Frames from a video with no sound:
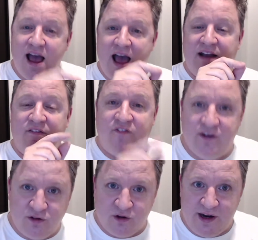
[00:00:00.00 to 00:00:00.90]
and
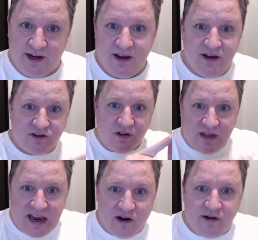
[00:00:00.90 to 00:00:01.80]
filtering. So
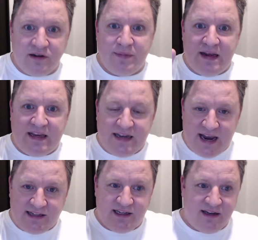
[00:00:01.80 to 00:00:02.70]
they're going to be
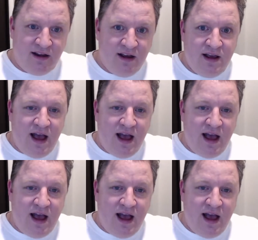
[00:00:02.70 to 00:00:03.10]
connected.